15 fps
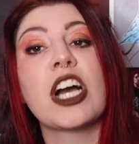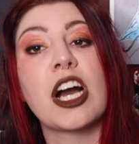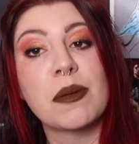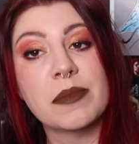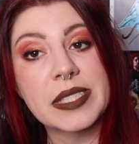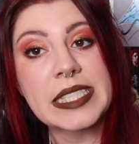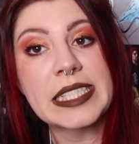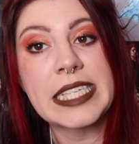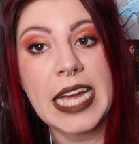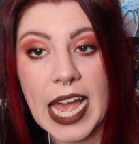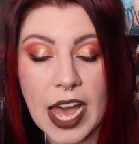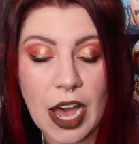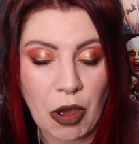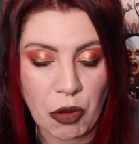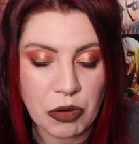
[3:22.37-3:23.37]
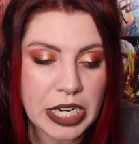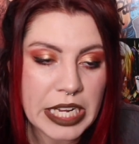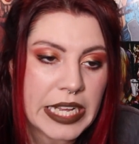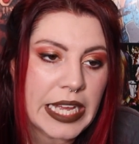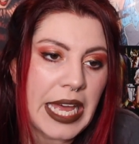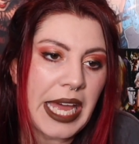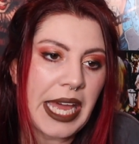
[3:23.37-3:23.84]
comes to town,
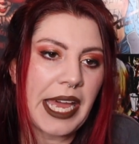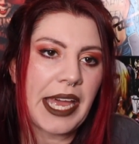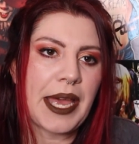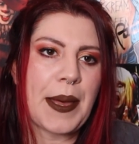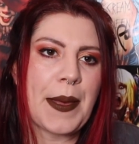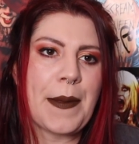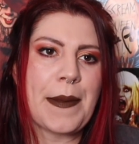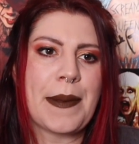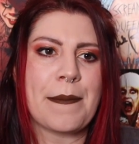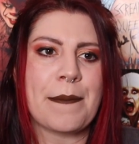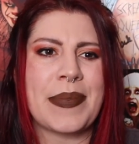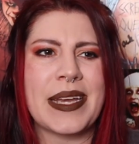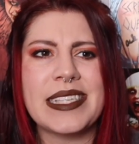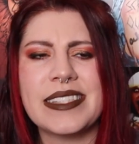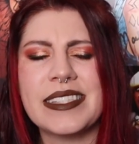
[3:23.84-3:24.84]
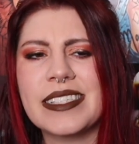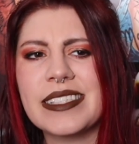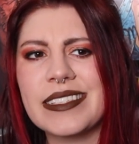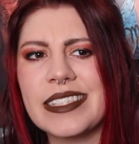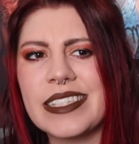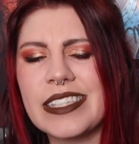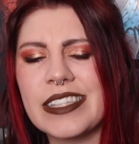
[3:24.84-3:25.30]
and
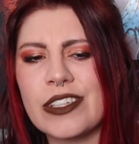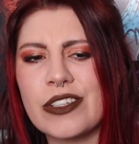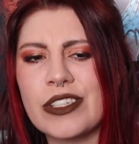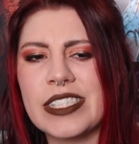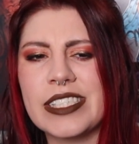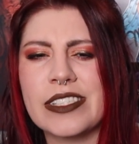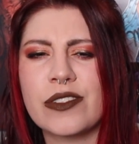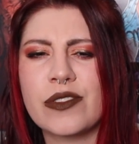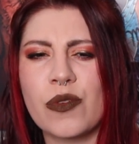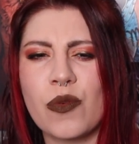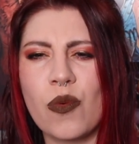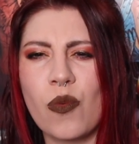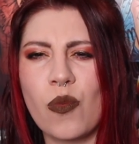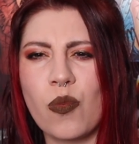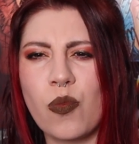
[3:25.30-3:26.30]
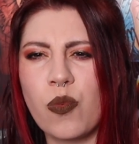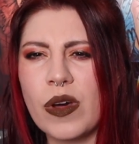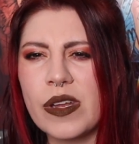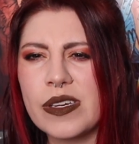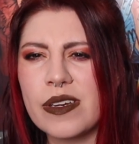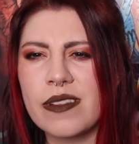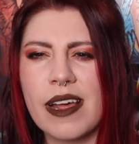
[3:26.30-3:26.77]
basically there is
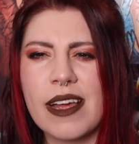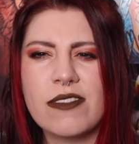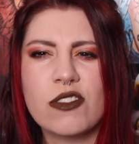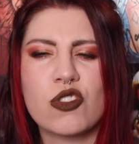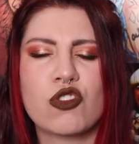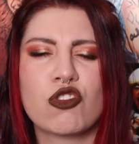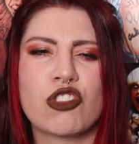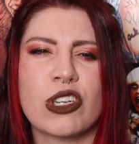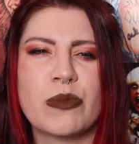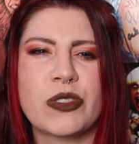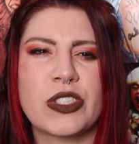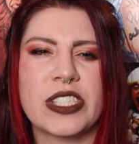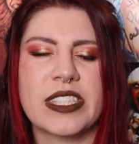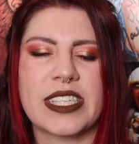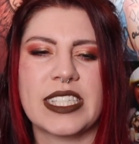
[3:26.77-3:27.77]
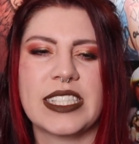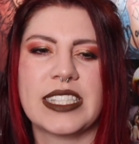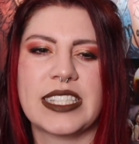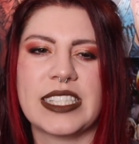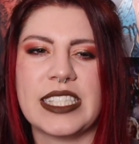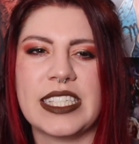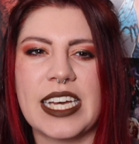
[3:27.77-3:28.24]
what in a lot of descriptions I
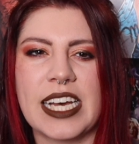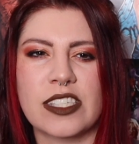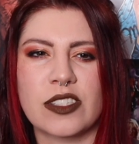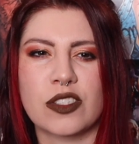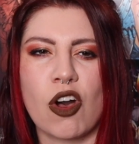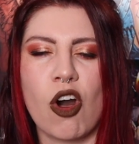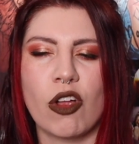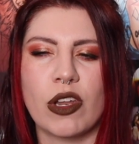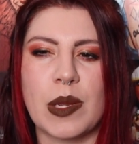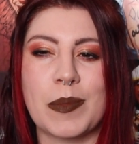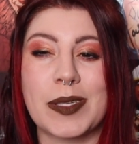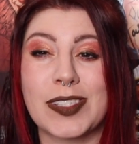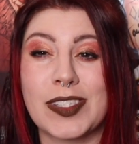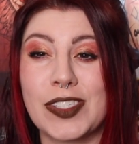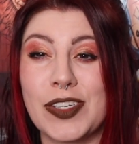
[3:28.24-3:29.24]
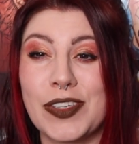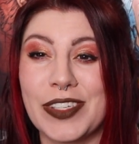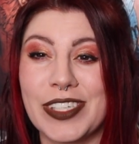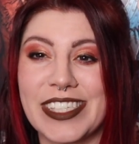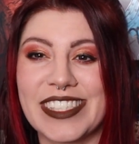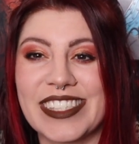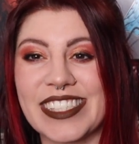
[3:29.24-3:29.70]
see as called a
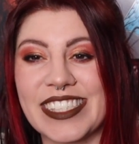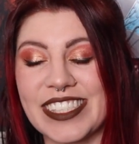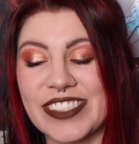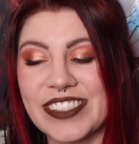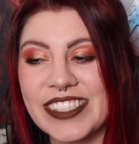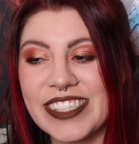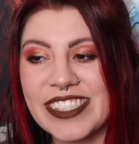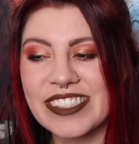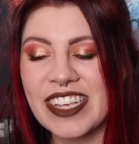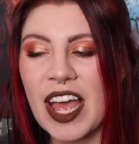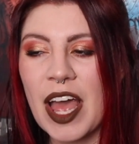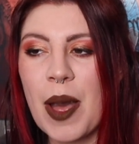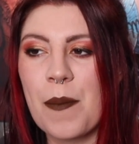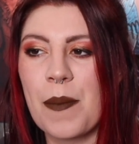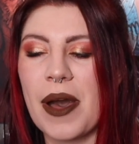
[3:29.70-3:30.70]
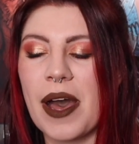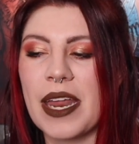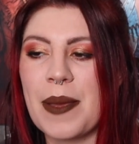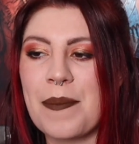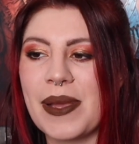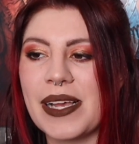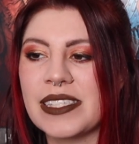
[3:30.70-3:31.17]
mysterious illness, but
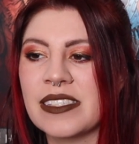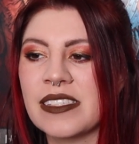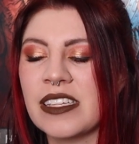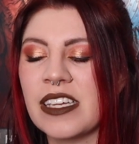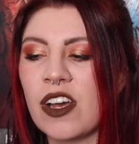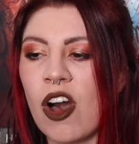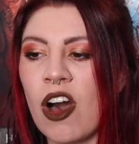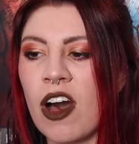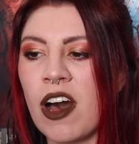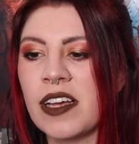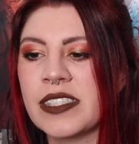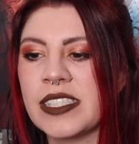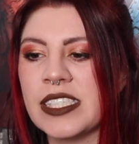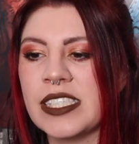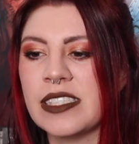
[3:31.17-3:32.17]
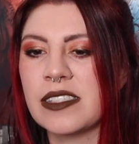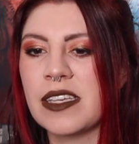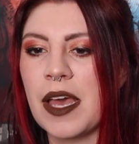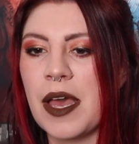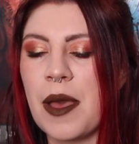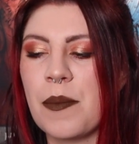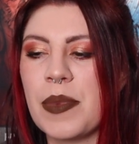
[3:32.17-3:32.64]
it basically causes
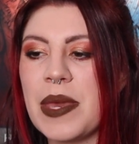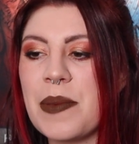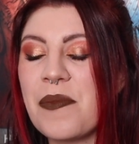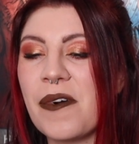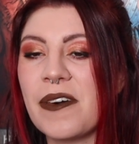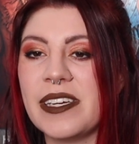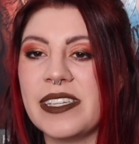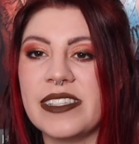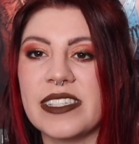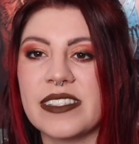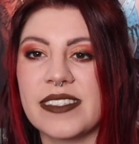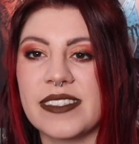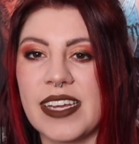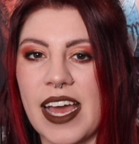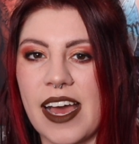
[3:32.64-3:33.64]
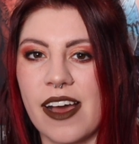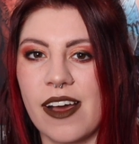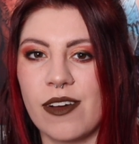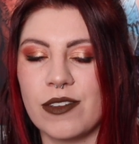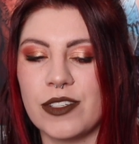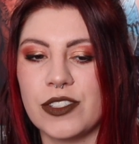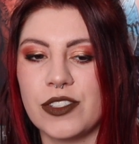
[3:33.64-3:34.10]
people in this
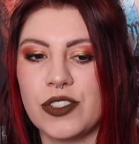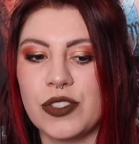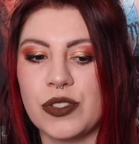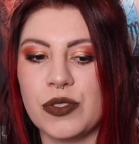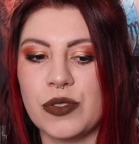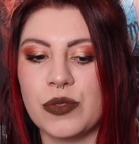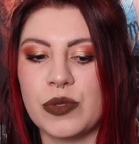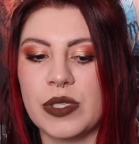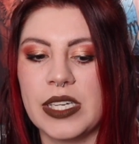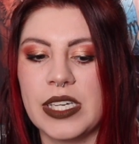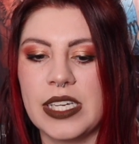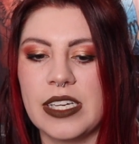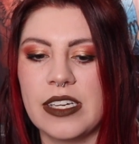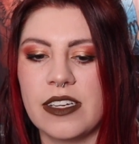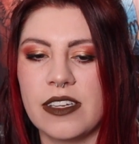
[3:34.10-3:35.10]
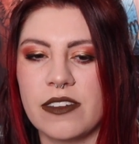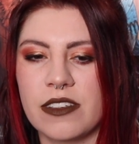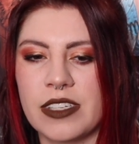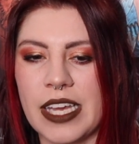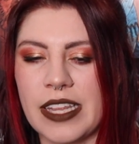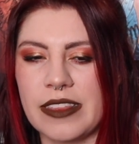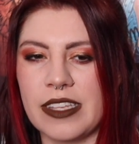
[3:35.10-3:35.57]
town to
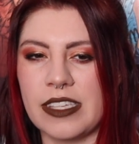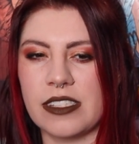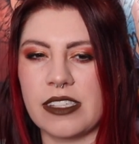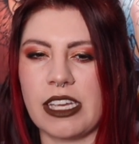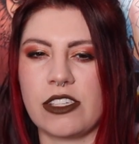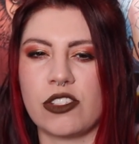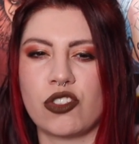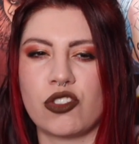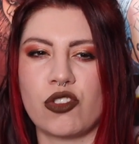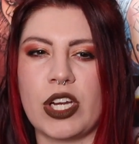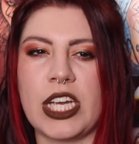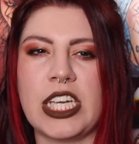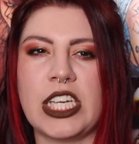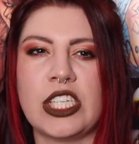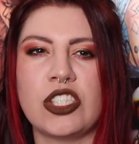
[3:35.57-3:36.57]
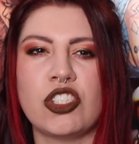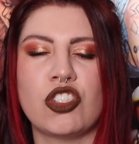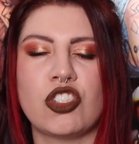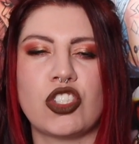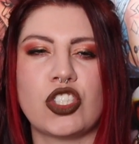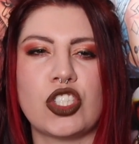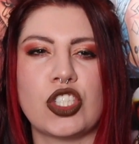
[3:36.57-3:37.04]
get these like
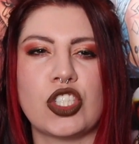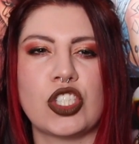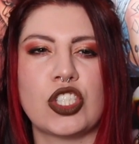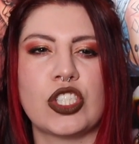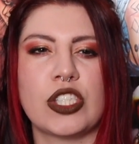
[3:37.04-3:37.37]
strange